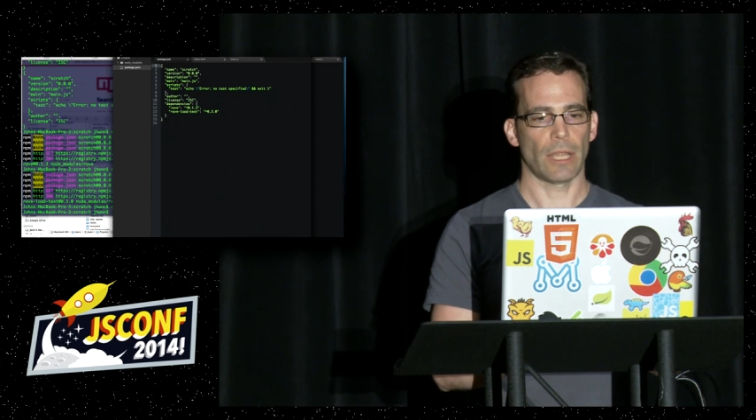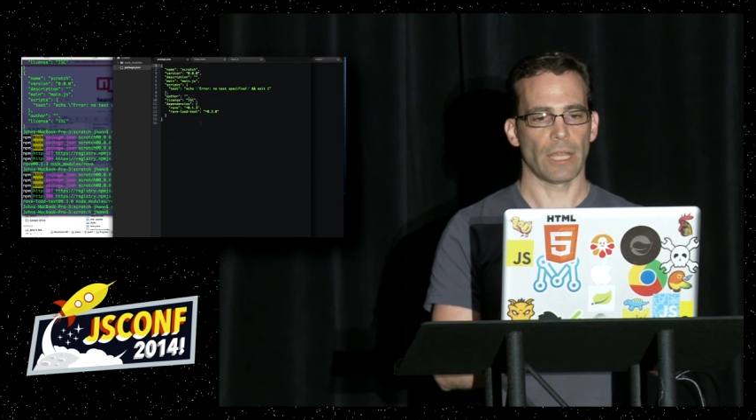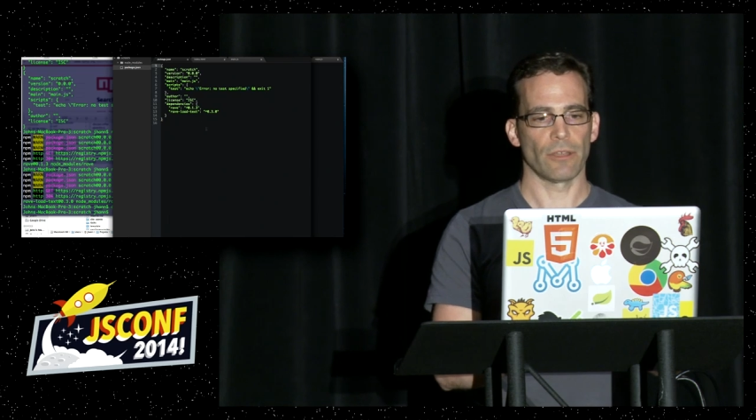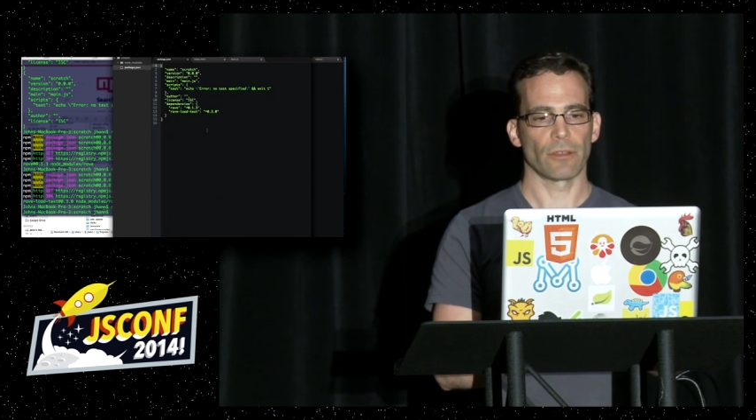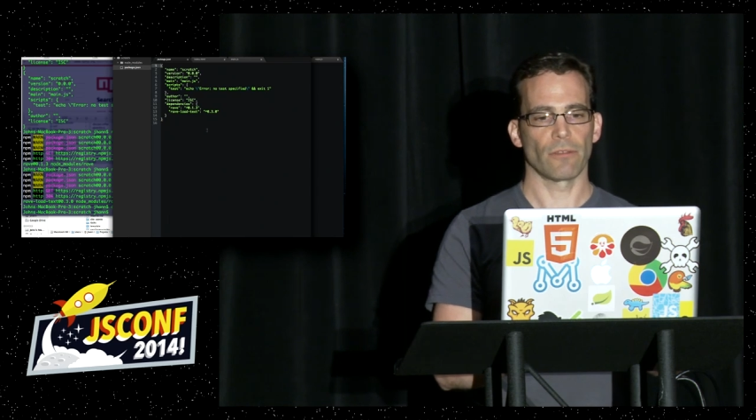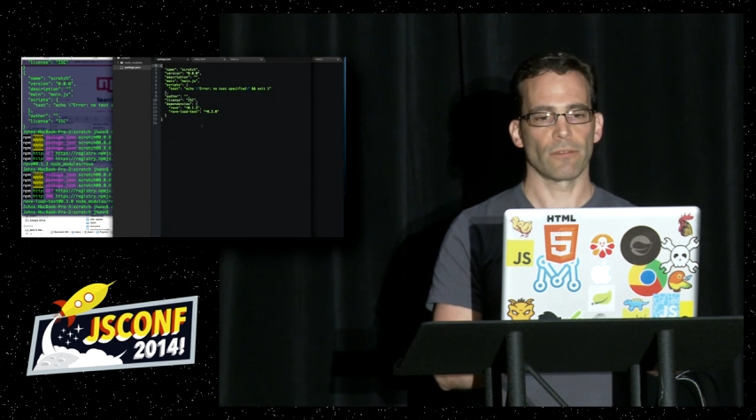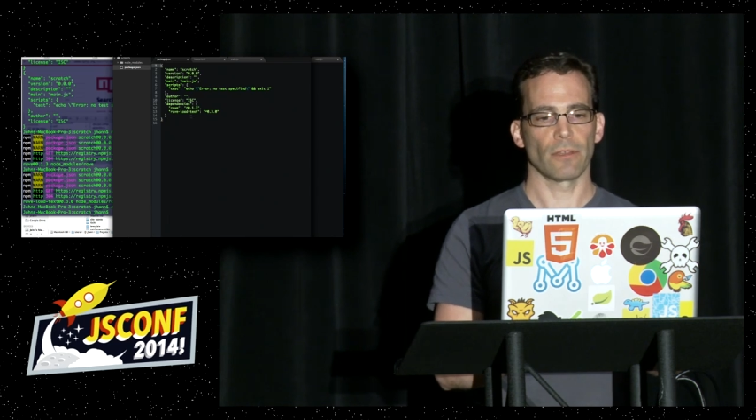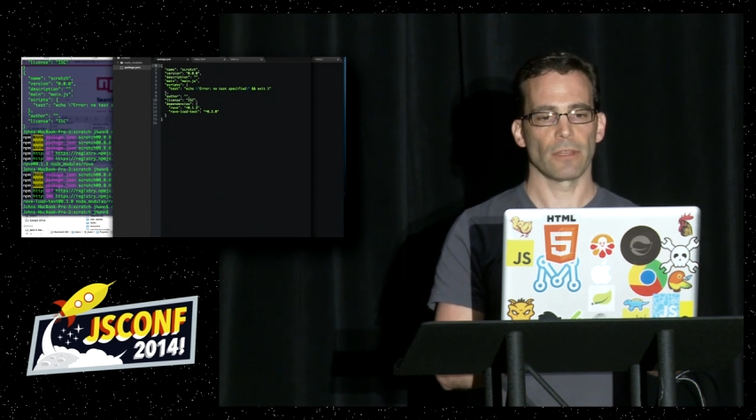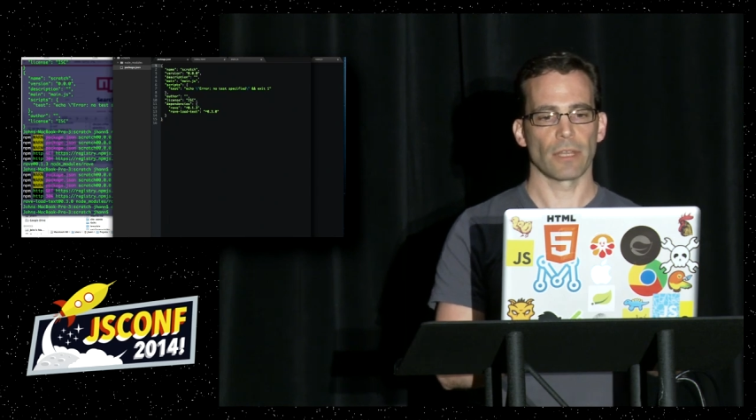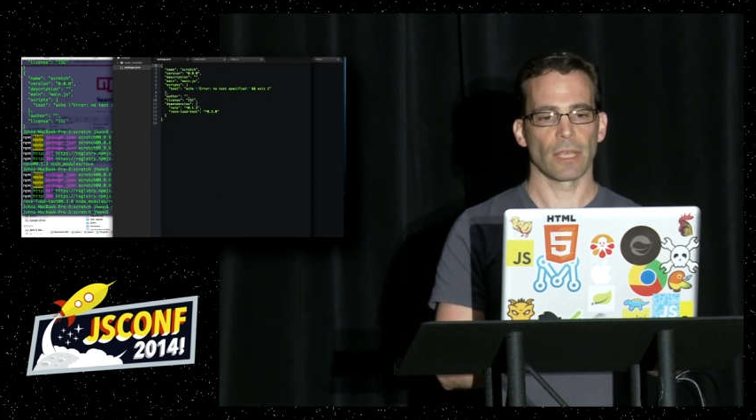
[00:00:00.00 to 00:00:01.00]
And you can
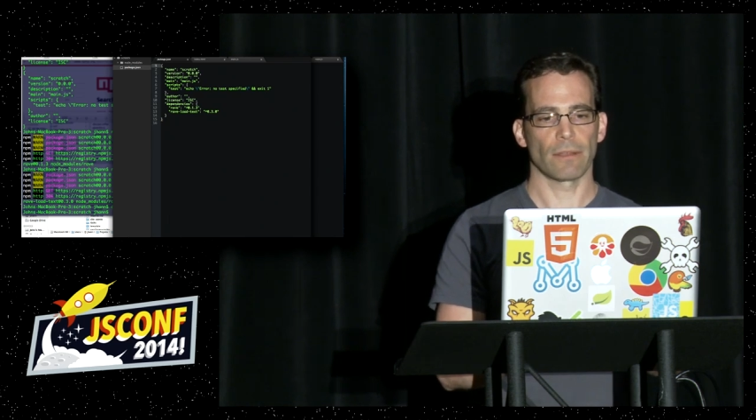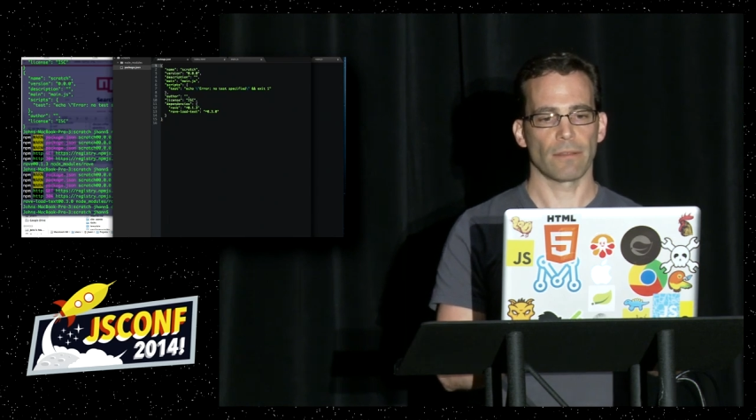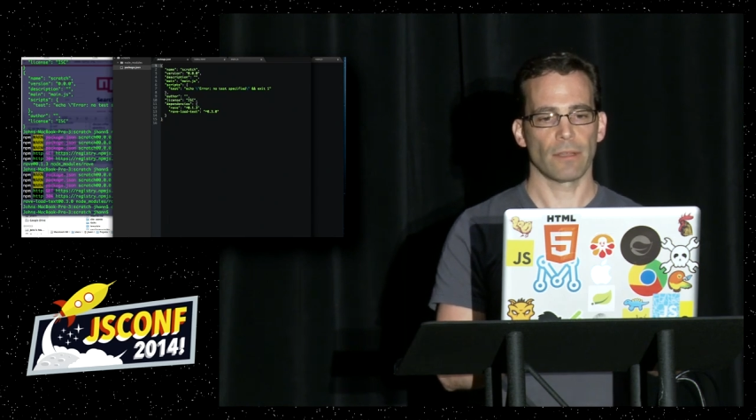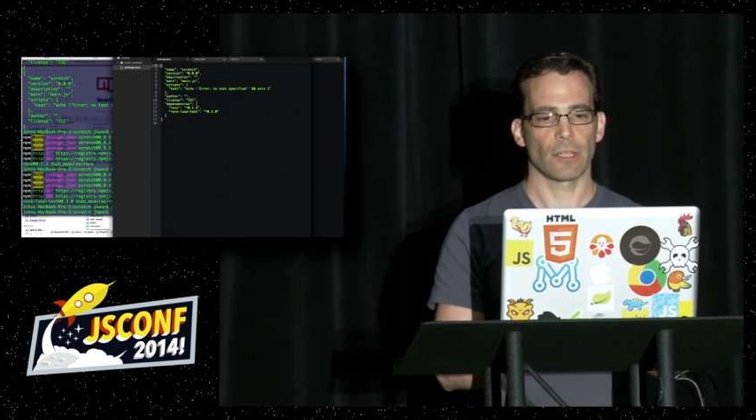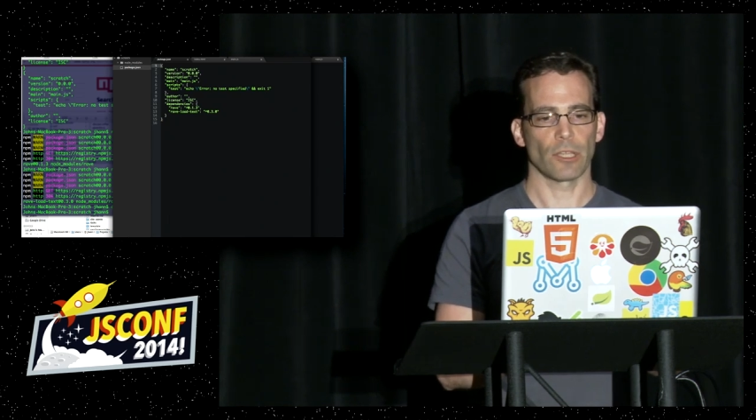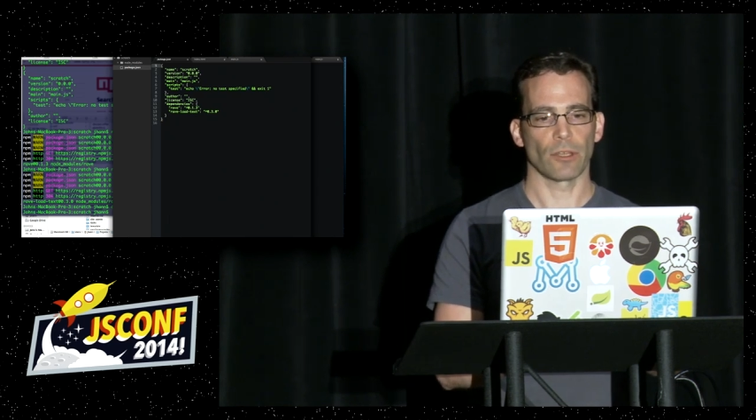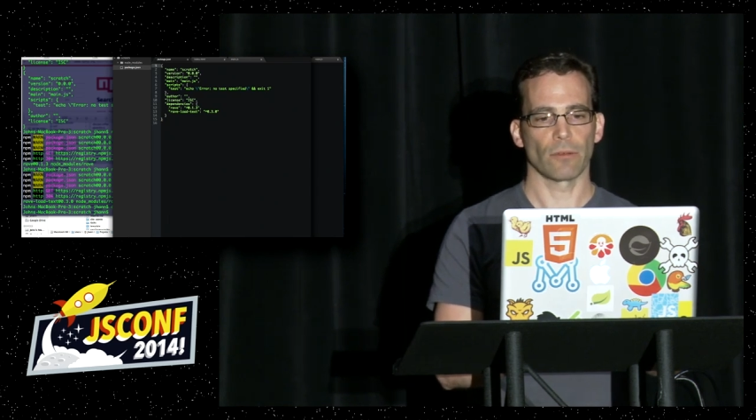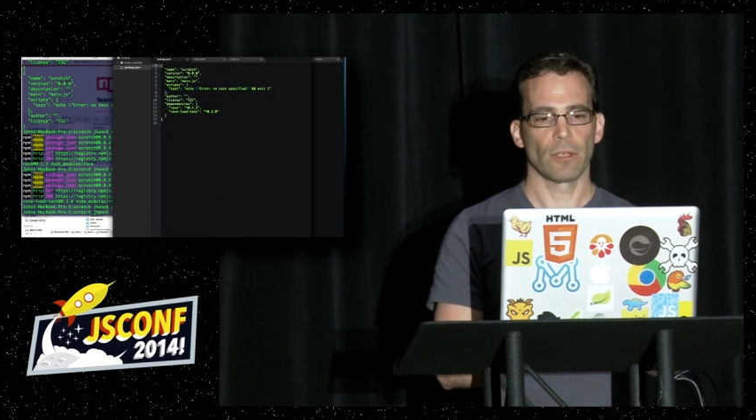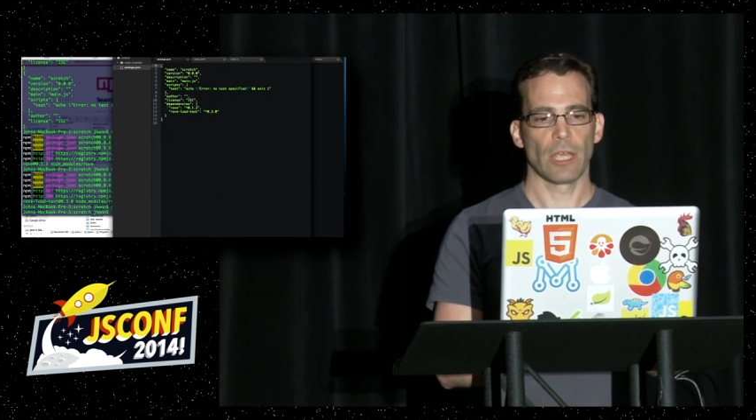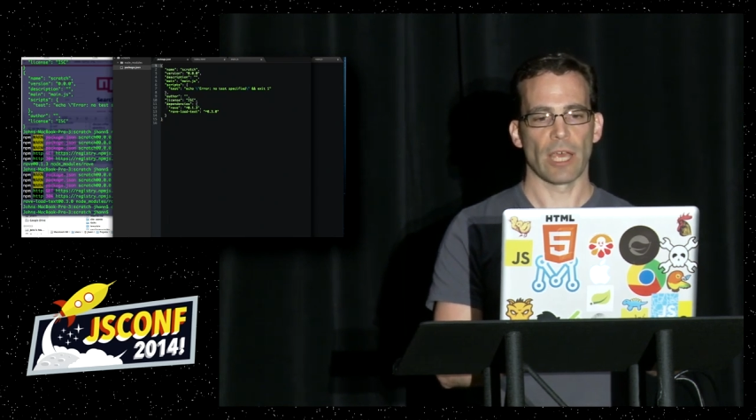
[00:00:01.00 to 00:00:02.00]
see that, you know,